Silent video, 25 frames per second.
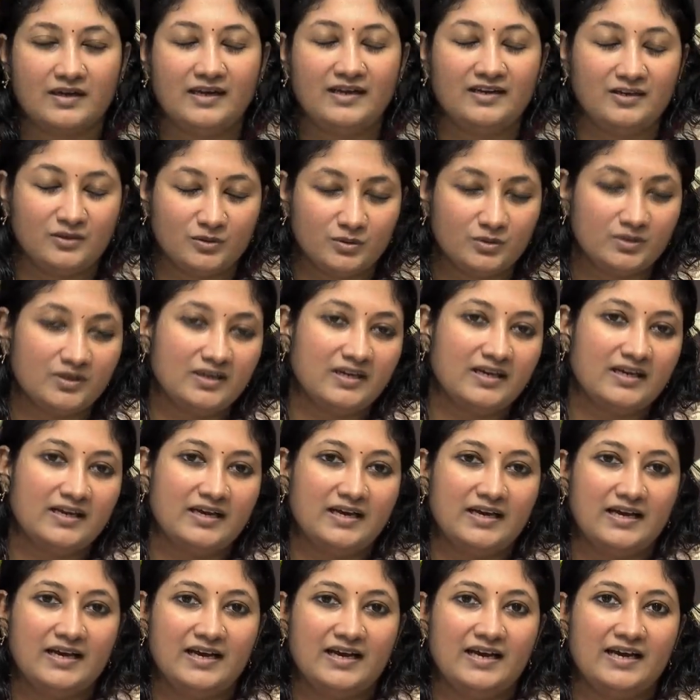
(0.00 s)
Hello
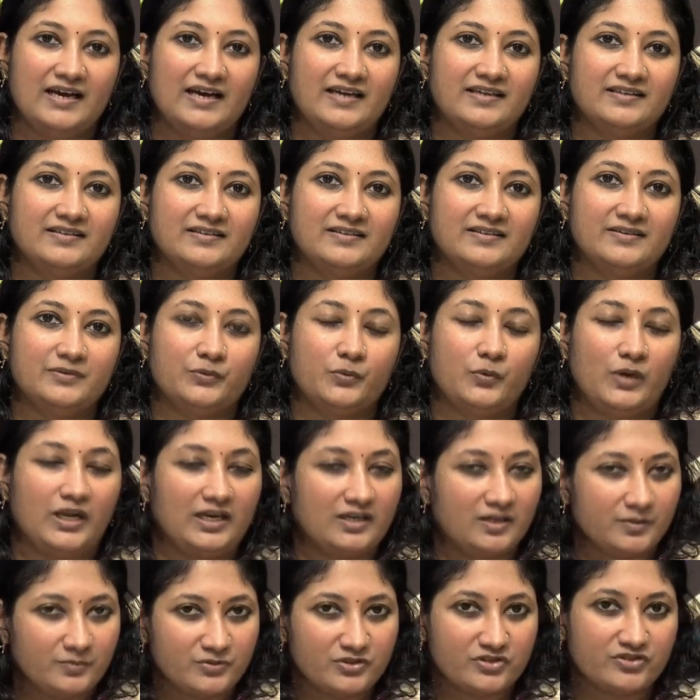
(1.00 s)
and
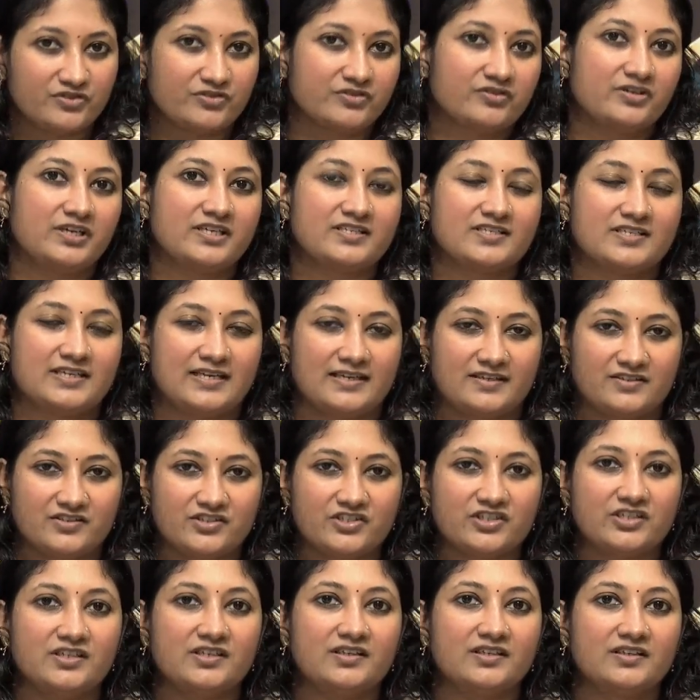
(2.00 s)
welcome to today's
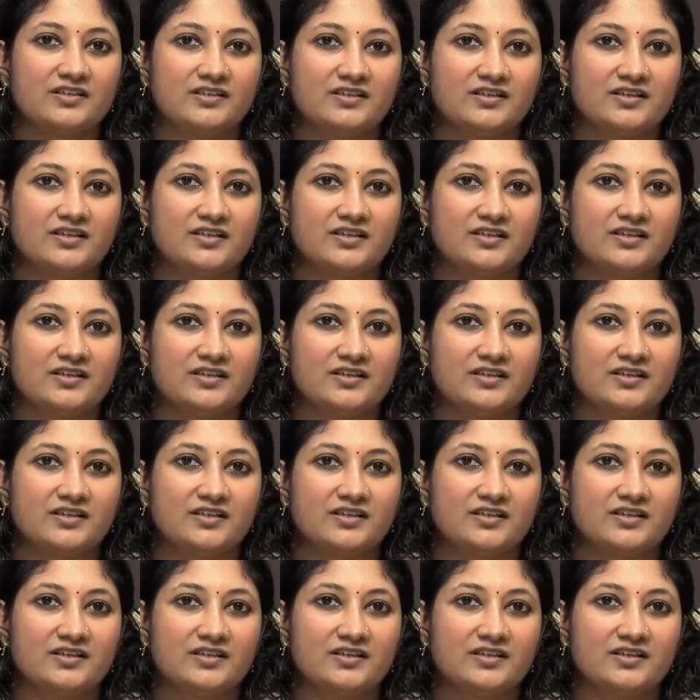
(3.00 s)
lecture.